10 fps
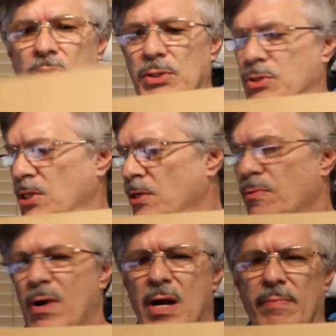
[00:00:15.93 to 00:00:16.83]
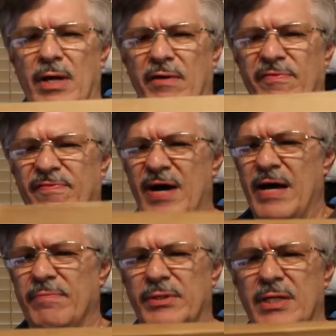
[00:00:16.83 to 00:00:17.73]
This did arrive like
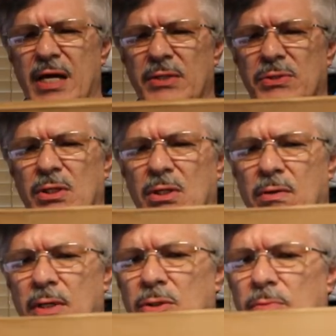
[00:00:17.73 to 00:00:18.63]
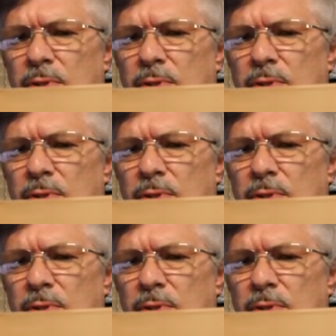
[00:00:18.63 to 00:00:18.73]
five days ago, I do